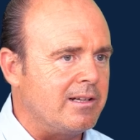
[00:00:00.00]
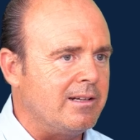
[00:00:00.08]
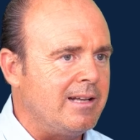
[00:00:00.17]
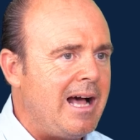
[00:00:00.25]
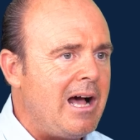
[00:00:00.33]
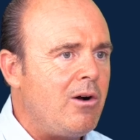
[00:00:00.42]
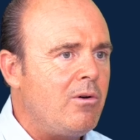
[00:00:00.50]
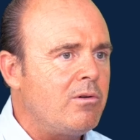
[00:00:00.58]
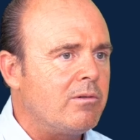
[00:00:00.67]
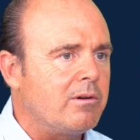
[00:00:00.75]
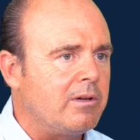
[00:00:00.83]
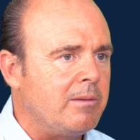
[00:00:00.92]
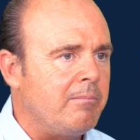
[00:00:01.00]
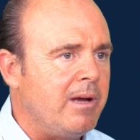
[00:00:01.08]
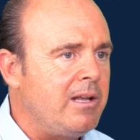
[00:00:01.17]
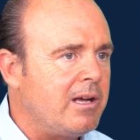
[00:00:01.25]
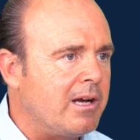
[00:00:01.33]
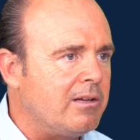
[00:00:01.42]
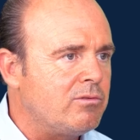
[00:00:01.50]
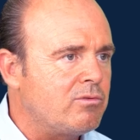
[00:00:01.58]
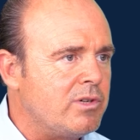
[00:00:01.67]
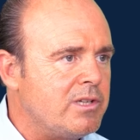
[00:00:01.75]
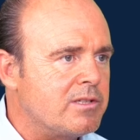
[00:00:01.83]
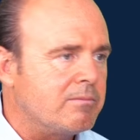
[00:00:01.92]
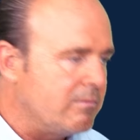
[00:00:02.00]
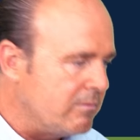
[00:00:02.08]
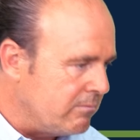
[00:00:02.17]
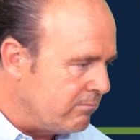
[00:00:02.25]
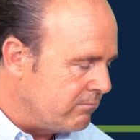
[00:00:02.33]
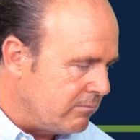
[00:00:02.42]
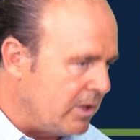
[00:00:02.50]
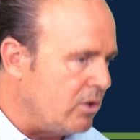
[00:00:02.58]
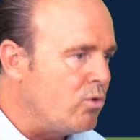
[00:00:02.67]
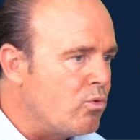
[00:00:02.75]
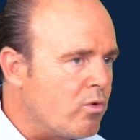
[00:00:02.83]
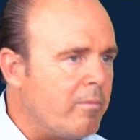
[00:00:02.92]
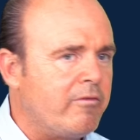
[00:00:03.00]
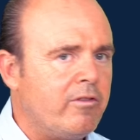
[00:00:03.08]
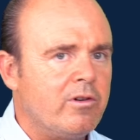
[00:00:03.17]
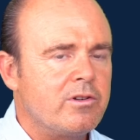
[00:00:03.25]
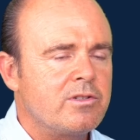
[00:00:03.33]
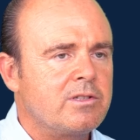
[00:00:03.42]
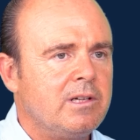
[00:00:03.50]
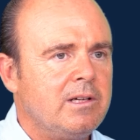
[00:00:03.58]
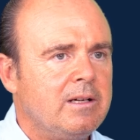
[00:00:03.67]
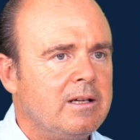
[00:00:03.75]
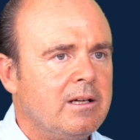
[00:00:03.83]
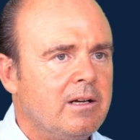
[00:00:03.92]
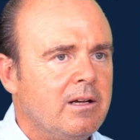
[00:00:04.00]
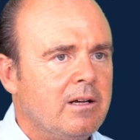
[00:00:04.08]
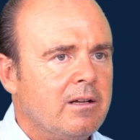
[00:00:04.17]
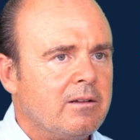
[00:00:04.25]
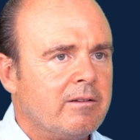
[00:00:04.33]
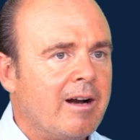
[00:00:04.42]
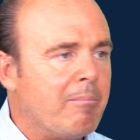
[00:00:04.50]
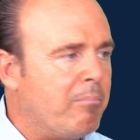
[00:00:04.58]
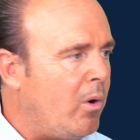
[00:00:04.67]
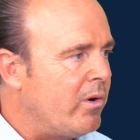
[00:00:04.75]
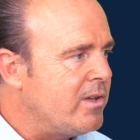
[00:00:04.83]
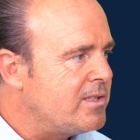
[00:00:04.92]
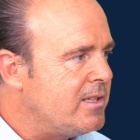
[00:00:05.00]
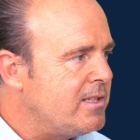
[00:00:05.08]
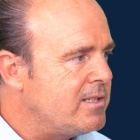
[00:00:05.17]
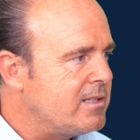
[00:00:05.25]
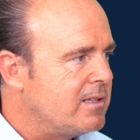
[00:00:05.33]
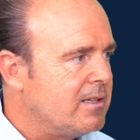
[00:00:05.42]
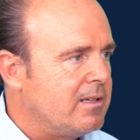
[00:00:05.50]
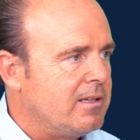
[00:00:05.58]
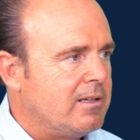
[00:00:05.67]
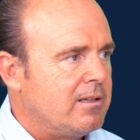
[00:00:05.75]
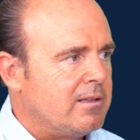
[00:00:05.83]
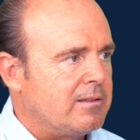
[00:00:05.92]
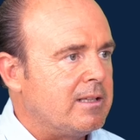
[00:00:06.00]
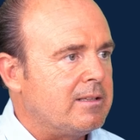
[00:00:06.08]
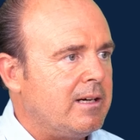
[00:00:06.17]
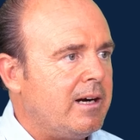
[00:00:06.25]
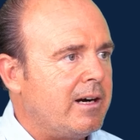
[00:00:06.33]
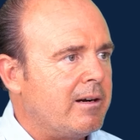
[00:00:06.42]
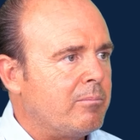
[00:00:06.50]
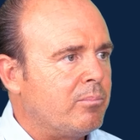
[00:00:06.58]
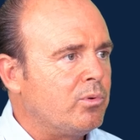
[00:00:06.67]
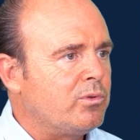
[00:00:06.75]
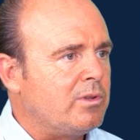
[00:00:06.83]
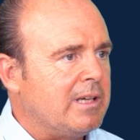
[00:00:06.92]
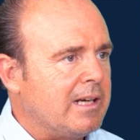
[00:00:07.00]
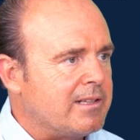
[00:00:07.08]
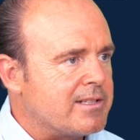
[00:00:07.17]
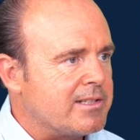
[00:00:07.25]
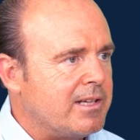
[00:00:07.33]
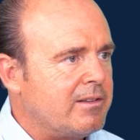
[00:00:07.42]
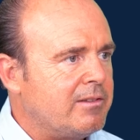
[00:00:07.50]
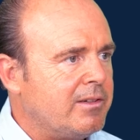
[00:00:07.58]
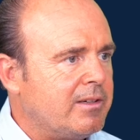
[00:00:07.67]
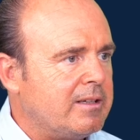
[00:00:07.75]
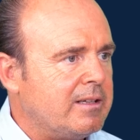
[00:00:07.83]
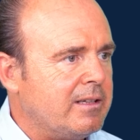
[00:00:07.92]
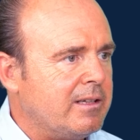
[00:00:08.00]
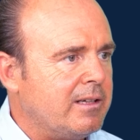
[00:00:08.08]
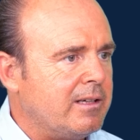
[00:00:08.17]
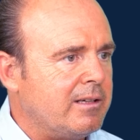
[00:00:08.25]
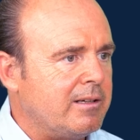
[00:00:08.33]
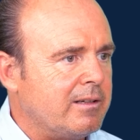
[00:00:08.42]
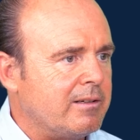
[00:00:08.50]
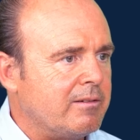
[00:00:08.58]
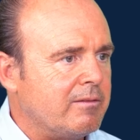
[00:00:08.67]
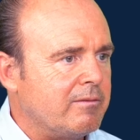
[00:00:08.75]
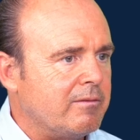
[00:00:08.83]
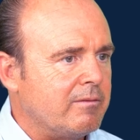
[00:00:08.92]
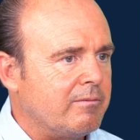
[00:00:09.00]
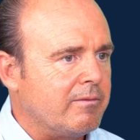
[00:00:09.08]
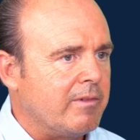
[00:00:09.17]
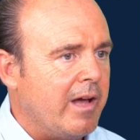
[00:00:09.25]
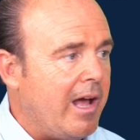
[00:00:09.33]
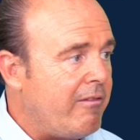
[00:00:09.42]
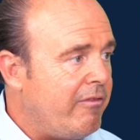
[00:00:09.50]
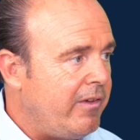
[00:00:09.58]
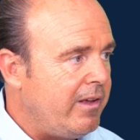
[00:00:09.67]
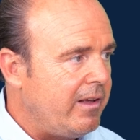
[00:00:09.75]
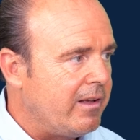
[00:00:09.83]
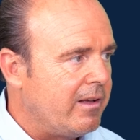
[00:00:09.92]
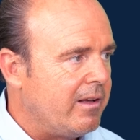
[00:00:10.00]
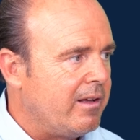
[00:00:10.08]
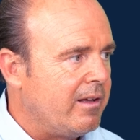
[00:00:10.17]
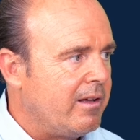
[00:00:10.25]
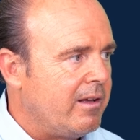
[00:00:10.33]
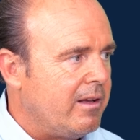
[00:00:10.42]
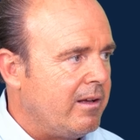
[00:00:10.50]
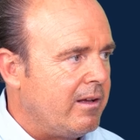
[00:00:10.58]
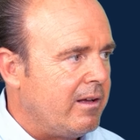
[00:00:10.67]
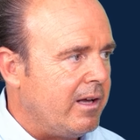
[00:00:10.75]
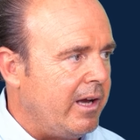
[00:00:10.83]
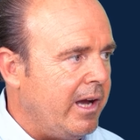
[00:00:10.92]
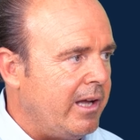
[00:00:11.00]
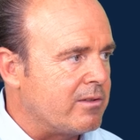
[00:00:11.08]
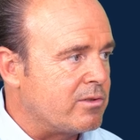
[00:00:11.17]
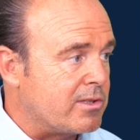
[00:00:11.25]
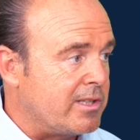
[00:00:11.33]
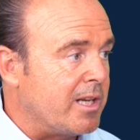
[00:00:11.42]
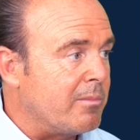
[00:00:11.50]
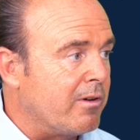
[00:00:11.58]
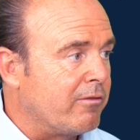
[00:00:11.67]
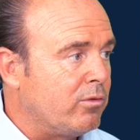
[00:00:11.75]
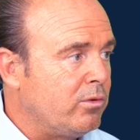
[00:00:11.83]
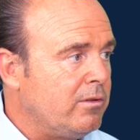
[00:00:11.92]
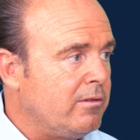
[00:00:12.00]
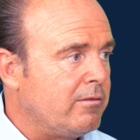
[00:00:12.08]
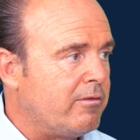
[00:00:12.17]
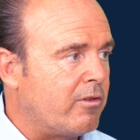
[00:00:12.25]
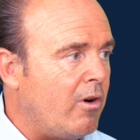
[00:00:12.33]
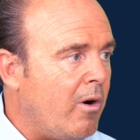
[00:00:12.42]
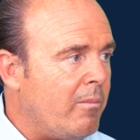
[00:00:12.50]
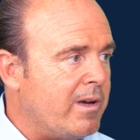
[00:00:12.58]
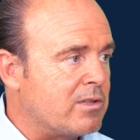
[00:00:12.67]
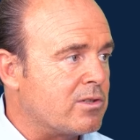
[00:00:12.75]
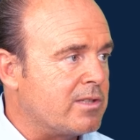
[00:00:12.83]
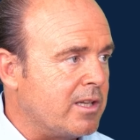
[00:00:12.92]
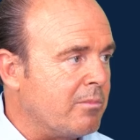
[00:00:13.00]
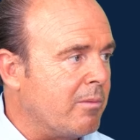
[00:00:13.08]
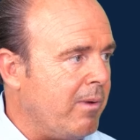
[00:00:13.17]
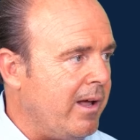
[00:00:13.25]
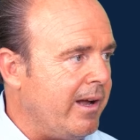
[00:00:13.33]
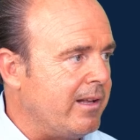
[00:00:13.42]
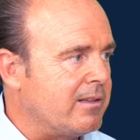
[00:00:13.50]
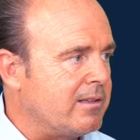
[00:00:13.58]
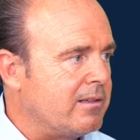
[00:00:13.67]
Now, in many countries, in Europe first, there are policies that are putting at the center healthy and sustainable food from a sustainable planet.